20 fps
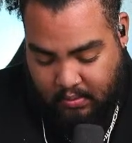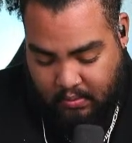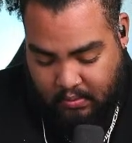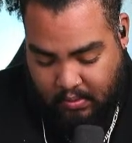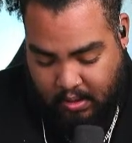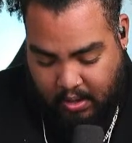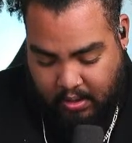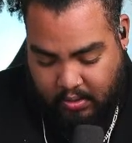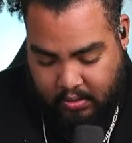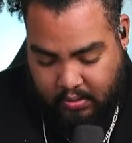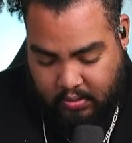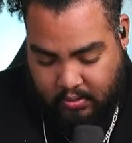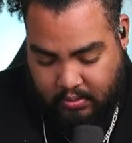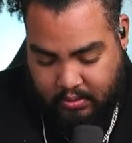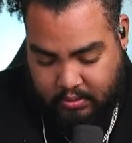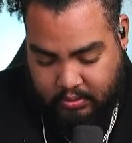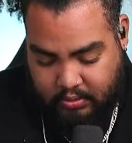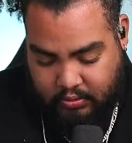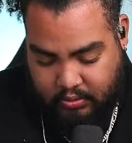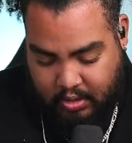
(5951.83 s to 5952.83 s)
I don't know who
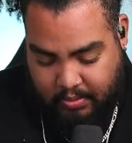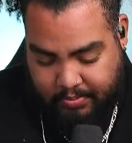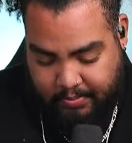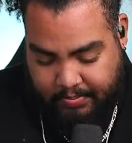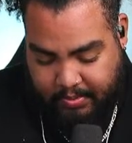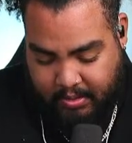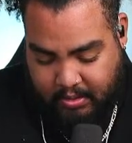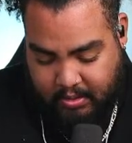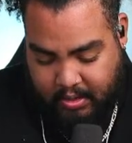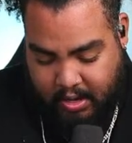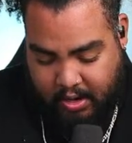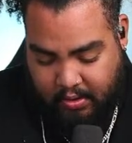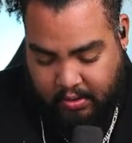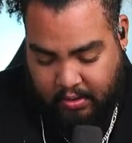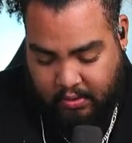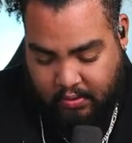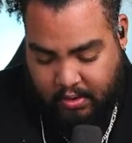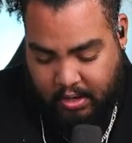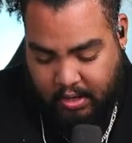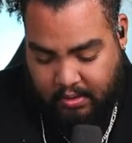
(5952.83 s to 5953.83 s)
else to drop, up on. Eric
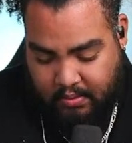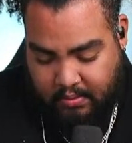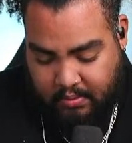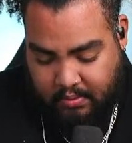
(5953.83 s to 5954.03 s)
Gray,